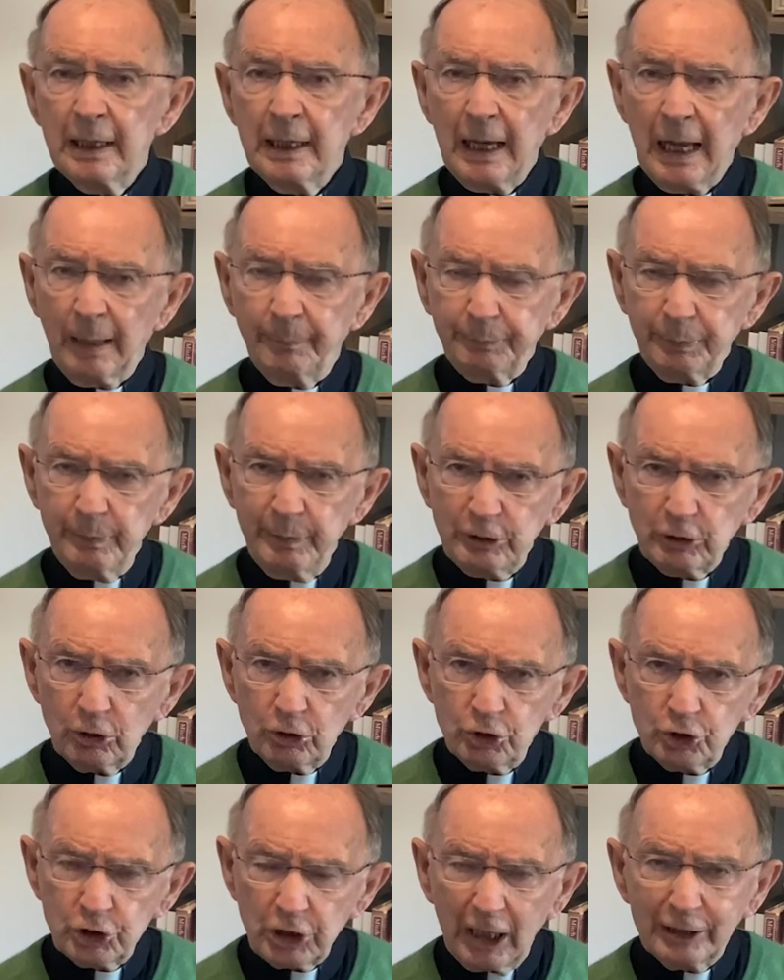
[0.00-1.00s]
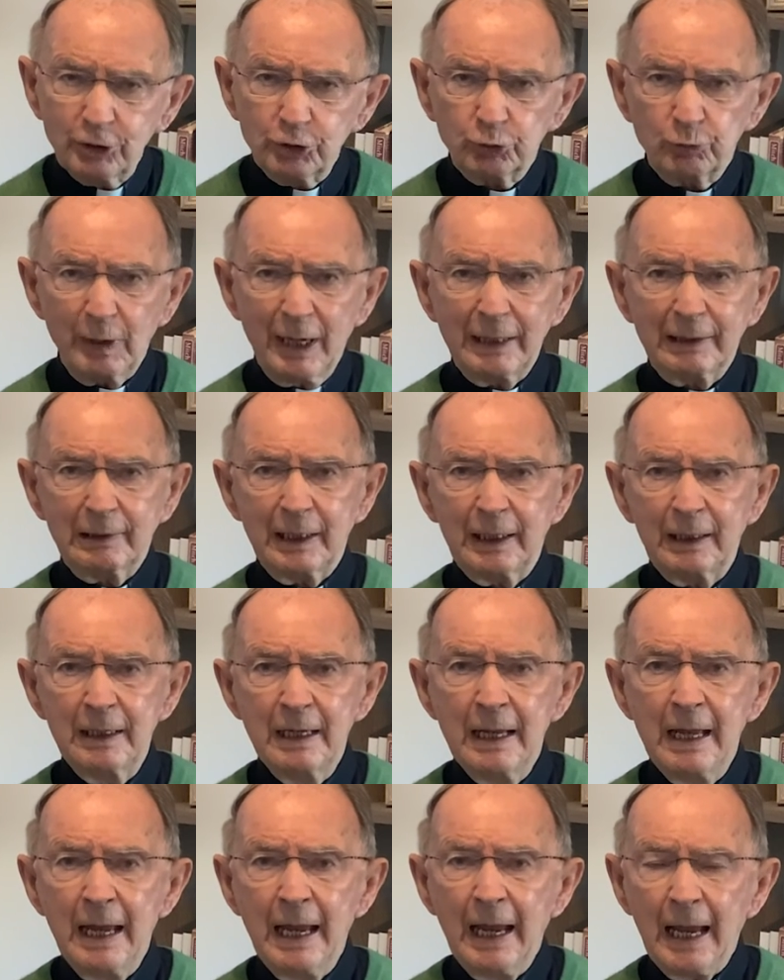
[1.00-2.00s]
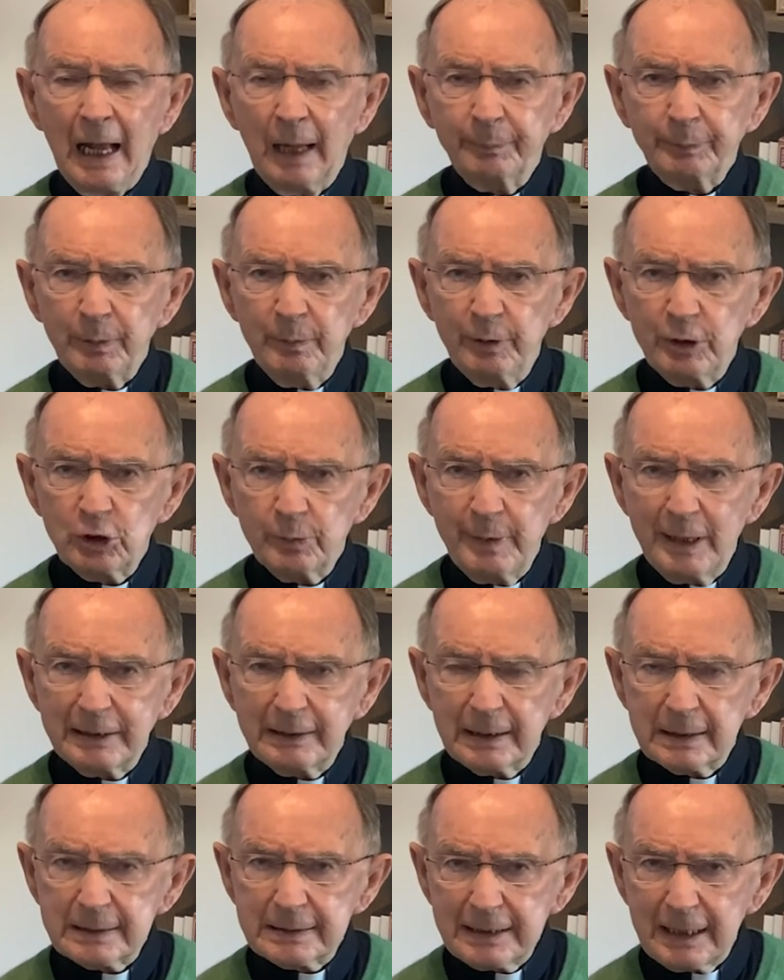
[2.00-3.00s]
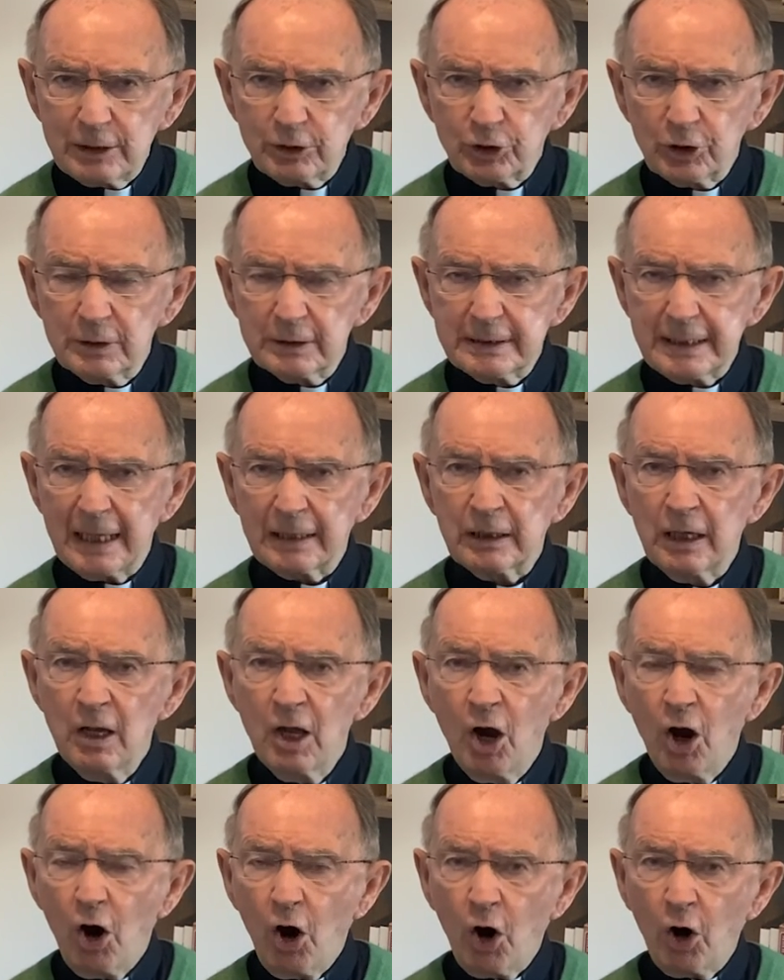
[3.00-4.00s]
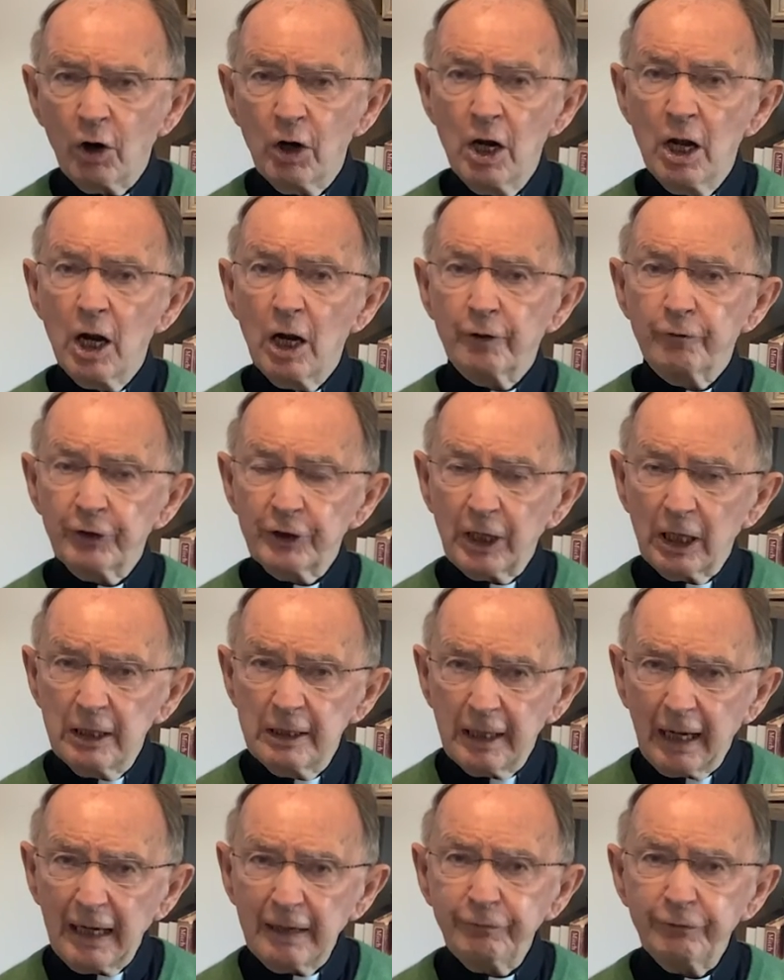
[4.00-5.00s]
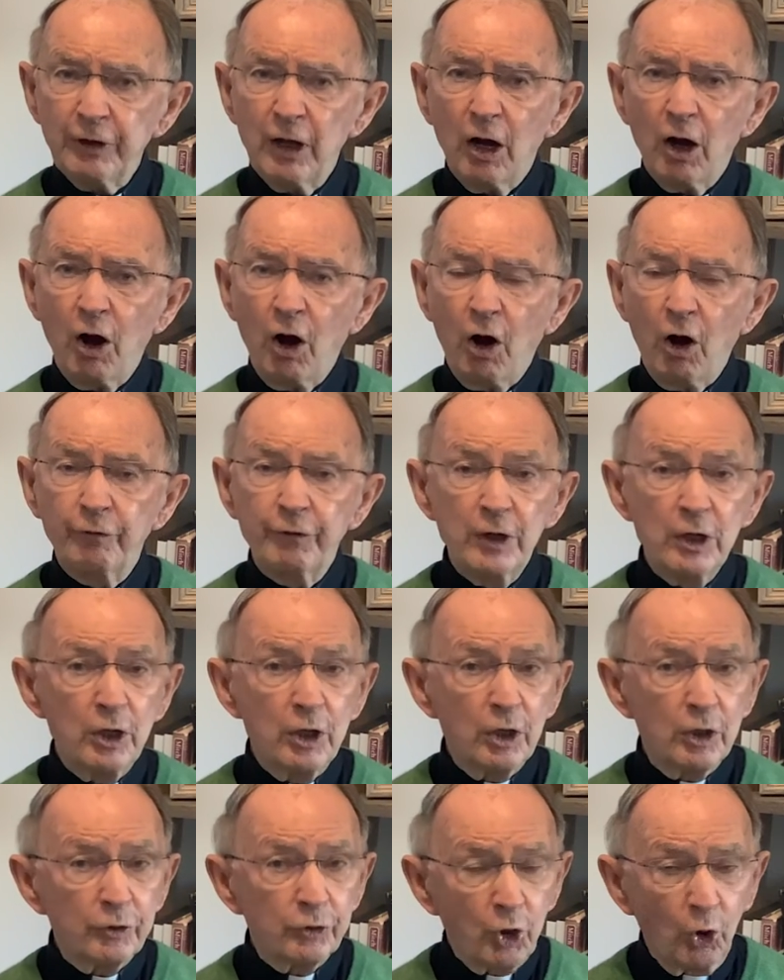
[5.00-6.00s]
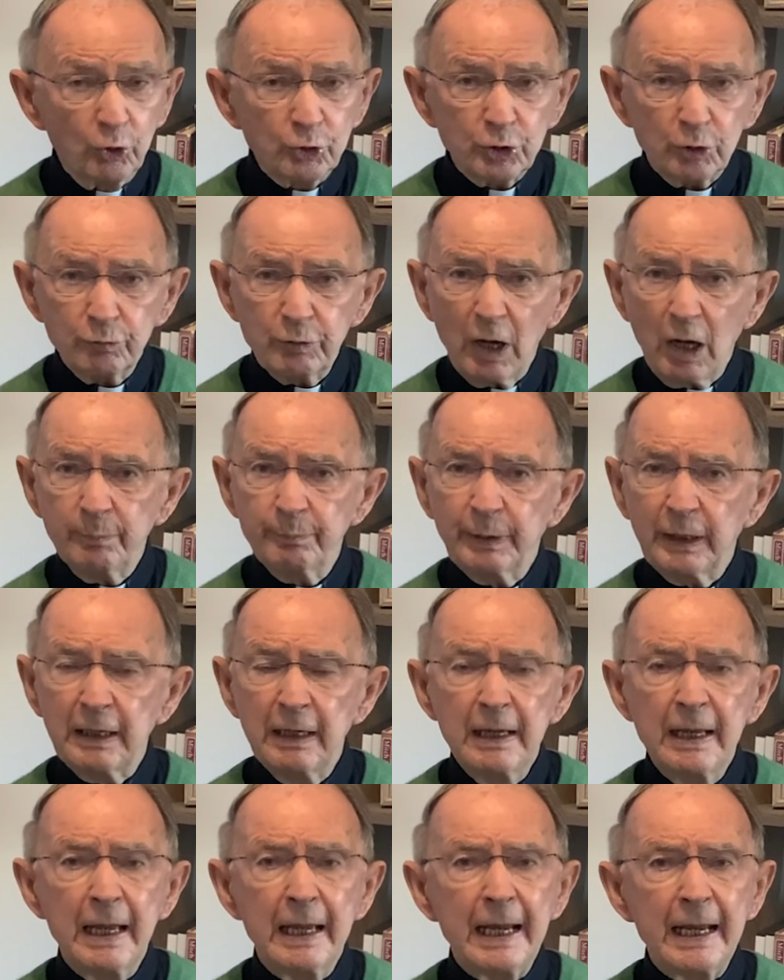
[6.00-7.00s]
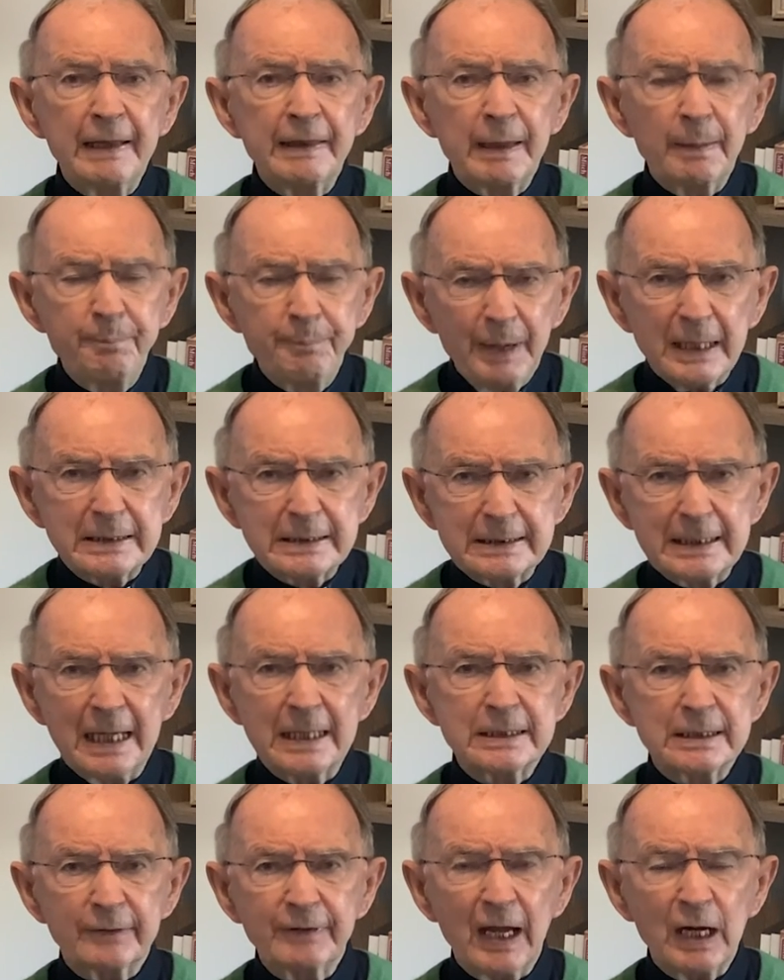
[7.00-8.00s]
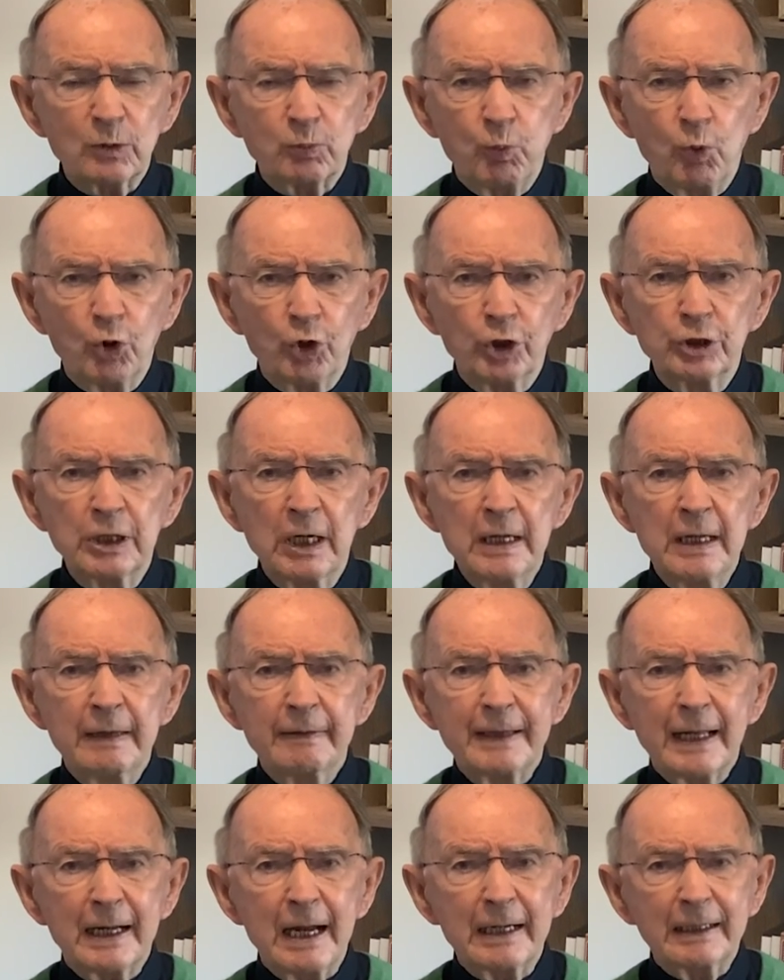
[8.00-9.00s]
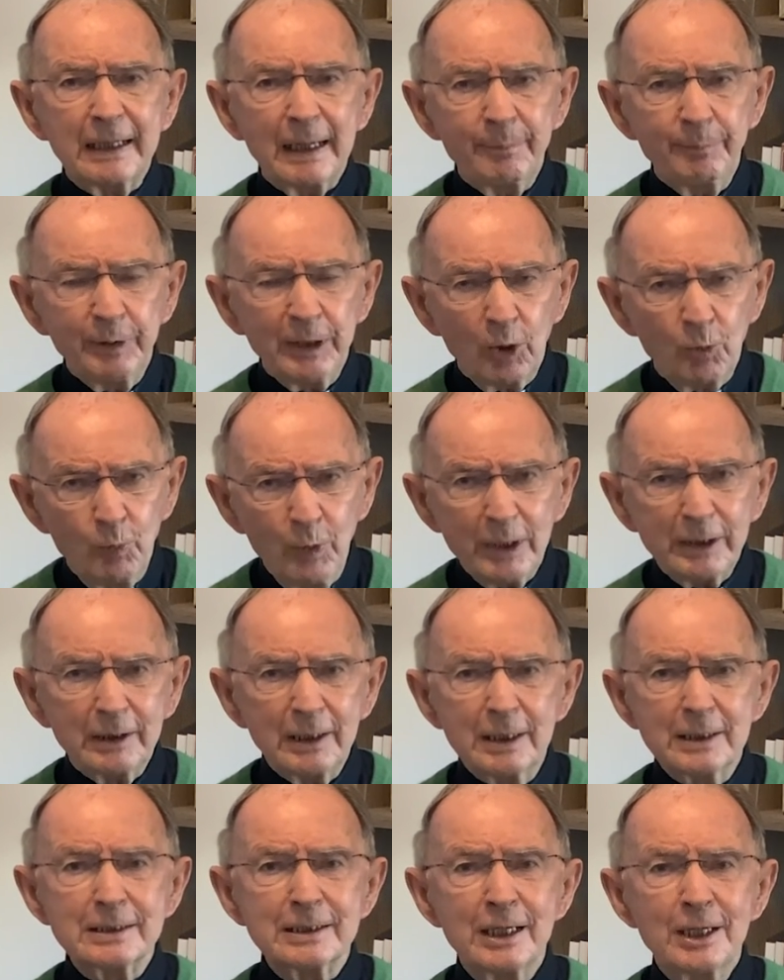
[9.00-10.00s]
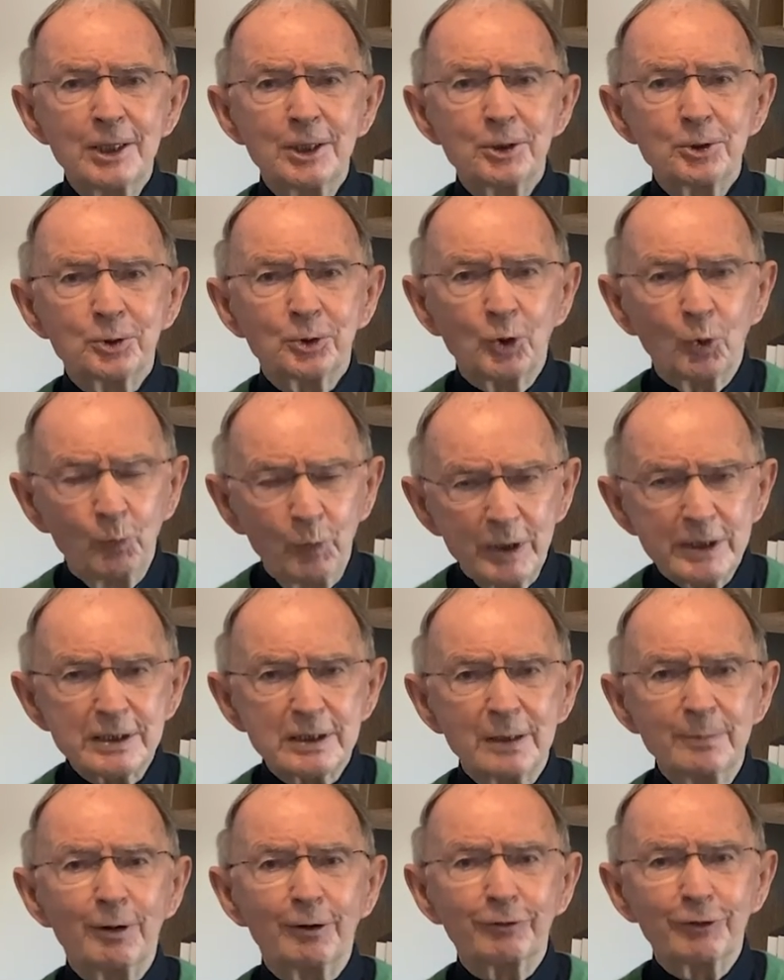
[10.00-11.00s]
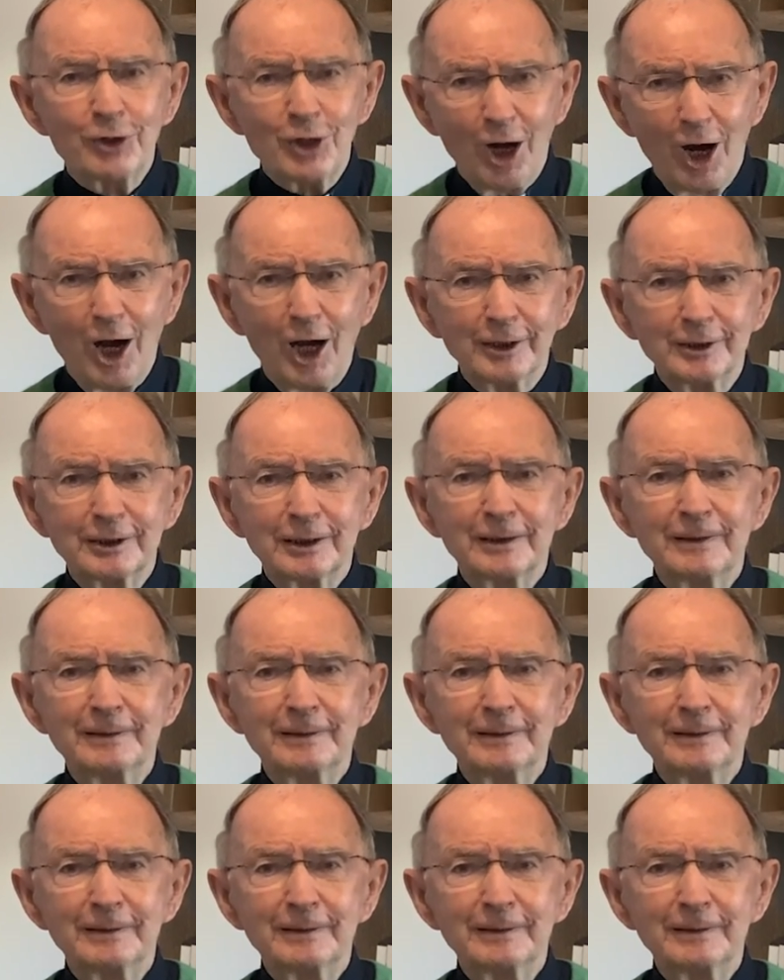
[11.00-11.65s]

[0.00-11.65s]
helping me to judge rightly, helping me to make decisions that are for the life of those around me in the best sense of that word, that I can be a witness to the wisdom of God.